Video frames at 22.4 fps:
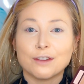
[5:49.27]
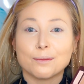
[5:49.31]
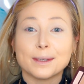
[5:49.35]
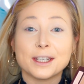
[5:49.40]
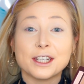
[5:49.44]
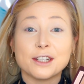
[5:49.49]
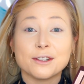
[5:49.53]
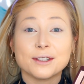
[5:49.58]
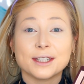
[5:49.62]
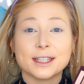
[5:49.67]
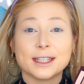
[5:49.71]
I've
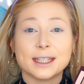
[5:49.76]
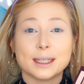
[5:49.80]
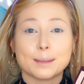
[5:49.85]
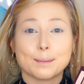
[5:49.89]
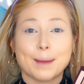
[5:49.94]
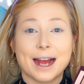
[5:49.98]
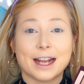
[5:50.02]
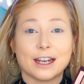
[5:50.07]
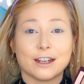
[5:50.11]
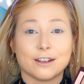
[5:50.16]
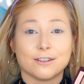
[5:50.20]
been using this
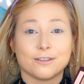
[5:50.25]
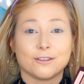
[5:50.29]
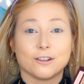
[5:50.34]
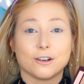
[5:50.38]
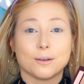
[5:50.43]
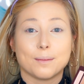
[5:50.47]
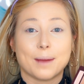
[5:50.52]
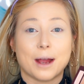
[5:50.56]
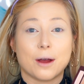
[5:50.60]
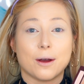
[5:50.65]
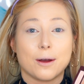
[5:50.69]
palette for
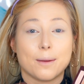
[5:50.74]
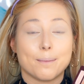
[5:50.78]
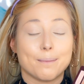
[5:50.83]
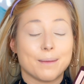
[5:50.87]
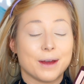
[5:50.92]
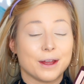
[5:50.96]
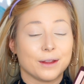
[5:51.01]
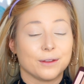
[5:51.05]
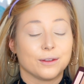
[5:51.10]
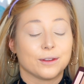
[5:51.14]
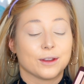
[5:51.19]
about a
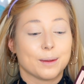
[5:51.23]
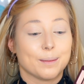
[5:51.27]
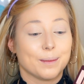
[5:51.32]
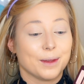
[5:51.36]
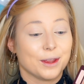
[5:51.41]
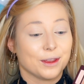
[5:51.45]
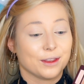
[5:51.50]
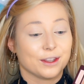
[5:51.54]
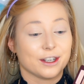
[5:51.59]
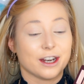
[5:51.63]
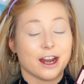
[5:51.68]
month
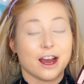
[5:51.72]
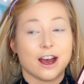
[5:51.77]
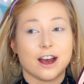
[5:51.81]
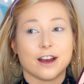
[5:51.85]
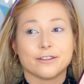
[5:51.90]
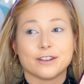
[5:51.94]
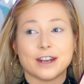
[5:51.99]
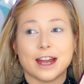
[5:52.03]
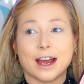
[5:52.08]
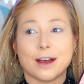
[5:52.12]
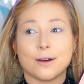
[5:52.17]
and a
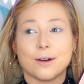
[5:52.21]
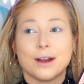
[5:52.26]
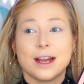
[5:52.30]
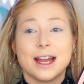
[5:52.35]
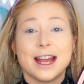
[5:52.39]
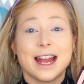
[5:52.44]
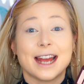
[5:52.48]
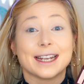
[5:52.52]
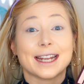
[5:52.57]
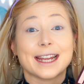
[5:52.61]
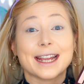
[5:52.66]
half now,
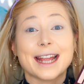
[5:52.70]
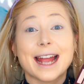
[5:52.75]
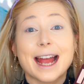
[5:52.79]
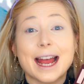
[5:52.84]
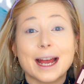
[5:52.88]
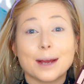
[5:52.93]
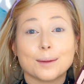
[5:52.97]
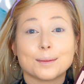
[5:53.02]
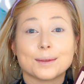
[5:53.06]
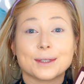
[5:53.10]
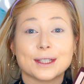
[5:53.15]
and I
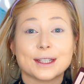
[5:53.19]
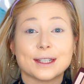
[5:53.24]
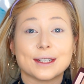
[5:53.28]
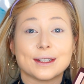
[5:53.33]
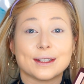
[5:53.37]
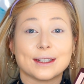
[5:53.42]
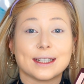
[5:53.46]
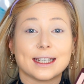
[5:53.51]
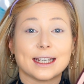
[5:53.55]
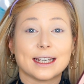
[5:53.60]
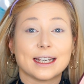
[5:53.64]

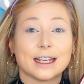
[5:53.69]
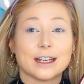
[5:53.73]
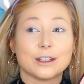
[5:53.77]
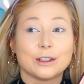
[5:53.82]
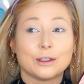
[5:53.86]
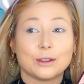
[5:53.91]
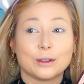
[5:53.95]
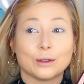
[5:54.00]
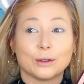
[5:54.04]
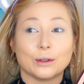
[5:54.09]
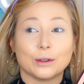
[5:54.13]
absolutely
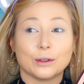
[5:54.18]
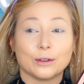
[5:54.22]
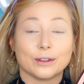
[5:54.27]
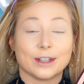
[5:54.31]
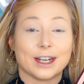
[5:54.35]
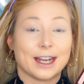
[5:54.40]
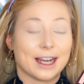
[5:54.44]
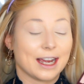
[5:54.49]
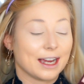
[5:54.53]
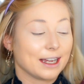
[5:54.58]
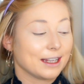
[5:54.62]
adore
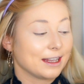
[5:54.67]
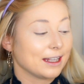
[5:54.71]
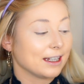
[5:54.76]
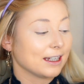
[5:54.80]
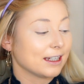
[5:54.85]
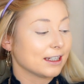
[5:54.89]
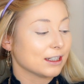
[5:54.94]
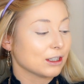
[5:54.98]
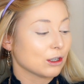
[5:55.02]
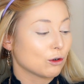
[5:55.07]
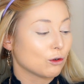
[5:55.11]
it. I
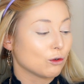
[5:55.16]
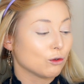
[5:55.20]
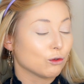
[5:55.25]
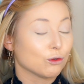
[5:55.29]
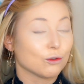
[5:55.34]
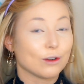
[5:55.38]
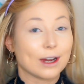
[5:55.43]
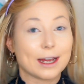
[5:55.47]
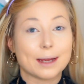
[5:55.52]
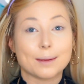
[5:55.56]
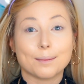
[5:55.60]
think it's a
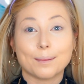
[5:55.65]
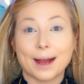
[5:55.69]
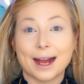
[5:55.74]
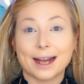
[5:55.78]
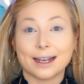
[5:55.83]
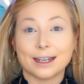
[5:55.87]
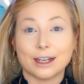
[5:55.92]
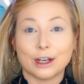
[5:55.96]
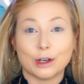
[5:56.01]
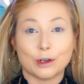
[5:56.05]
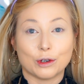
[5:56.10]
great
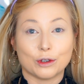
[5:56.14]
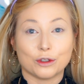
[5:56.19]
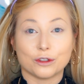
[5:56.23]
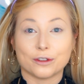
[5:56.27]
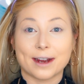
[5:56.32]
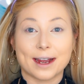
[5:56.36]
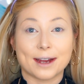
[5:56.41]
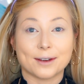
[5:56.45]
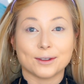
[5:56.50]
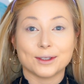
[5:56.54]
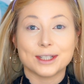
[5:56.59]
palette all
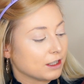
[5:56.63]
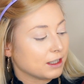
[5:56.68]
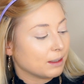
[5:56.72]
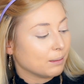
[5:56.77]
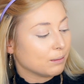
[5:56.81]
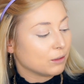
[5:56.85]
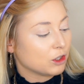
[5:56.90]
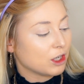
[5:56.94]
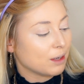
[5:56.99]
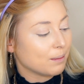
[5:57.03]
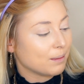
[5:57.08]
around.
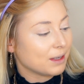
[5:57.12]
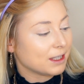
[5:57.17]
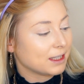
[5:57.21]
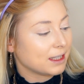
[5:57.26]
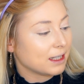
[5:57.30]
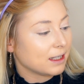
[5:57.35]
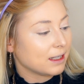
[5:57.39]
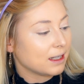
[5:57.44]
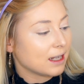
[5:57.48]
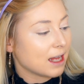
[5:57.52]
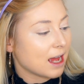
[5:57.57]
Some shimmers
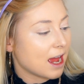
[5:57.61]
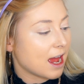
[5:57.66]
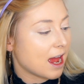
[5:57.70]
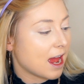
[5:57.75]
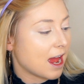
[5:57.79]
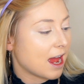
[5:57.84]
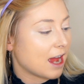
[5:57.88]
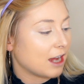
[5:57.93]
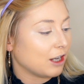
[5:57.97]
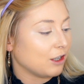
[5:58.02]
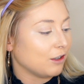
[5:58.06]
in there,
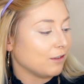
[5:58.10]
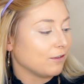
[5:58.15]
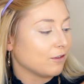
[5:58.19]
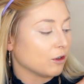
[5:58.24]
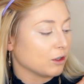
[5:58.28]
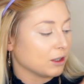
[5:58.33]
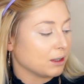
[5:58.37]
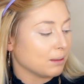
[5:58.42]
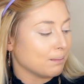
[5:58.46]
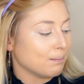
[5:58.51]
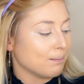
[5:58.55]
and you've
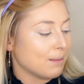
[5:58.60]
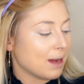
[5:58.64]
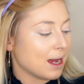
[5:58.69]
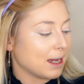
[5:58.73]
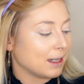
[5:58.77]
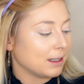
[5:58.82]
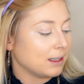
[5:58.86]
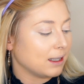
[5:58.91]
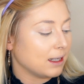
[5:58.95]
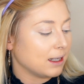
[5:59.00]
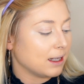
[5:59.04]
got some
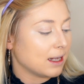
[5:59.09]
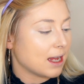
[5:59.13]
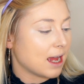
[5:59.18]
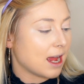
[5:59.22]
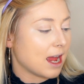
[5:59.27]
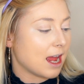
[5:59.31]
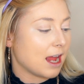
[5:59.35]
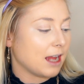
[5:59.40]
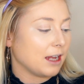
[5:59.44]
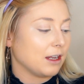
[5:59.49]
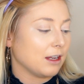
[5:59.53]
mattes in
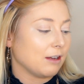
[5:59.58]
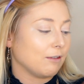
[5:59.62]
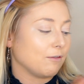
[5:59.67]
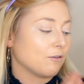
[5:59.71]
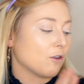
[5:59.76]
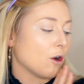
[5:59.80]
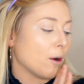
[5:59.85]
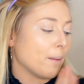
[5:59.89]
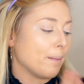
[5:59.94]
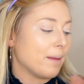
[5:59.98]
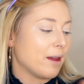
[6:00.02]
there, you've
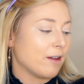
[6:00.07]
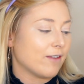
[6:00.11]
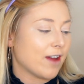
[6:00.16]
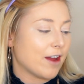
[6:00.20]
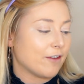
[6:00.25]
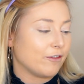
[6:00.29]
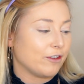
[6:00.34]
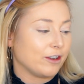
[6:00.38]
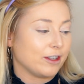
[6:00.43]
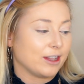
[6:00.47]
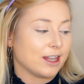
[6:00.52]
got a bit of
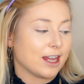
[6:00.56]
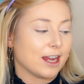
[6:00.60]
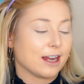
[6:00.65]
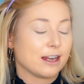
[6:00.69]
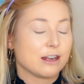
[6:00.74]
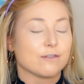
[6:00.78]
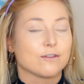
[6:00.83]
everything.